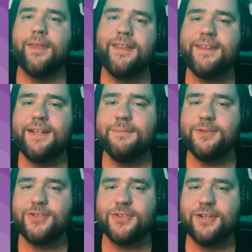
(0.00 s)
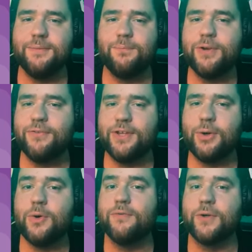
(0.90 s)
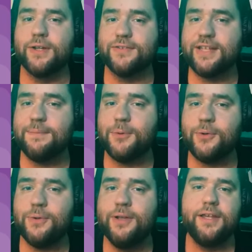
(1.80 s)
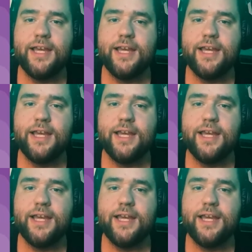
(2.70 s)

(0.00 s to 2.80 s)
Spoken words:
And then I'm just going to briefly go over an example,